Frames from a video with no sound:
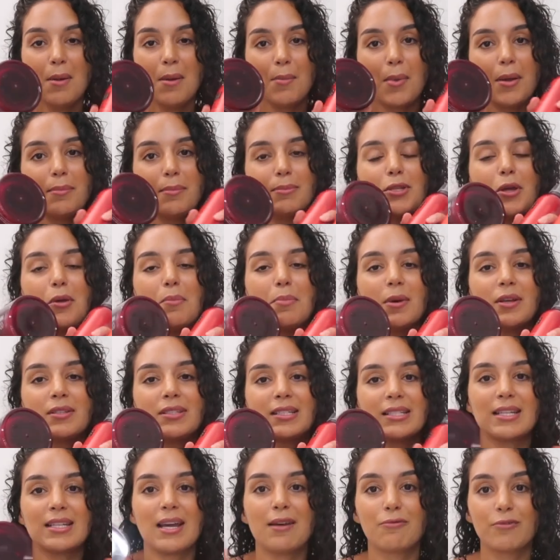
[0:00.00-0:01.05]
I'm so
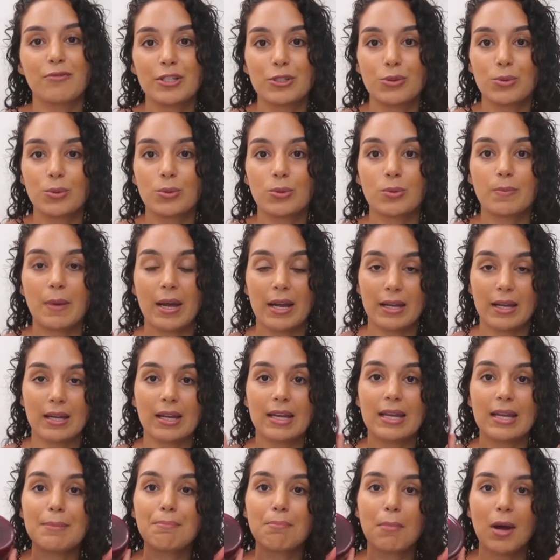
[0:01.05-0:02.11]
buzzing to have rituals
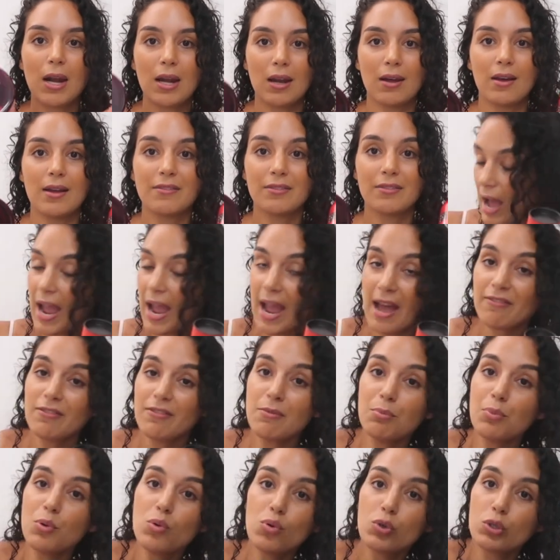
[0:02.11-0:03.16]
back in my life. I
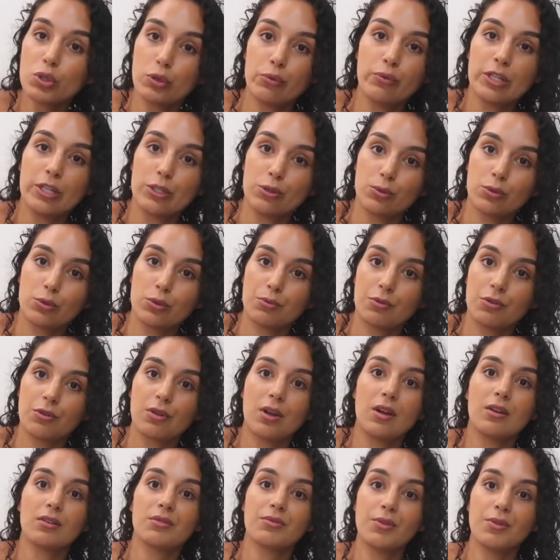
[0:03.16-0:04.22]
haven't bought a rituals
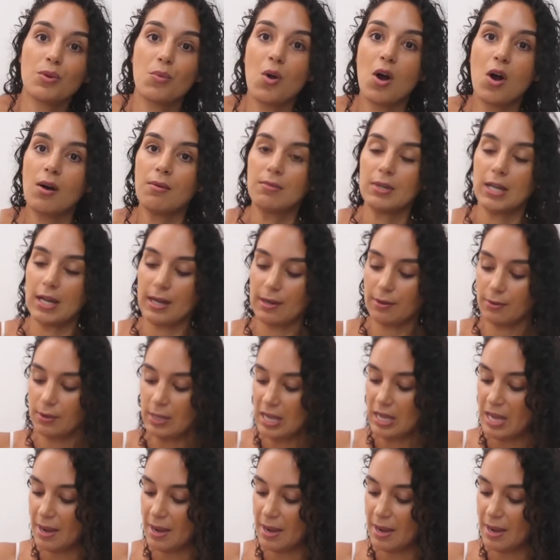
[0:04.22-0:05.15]
product for a while now,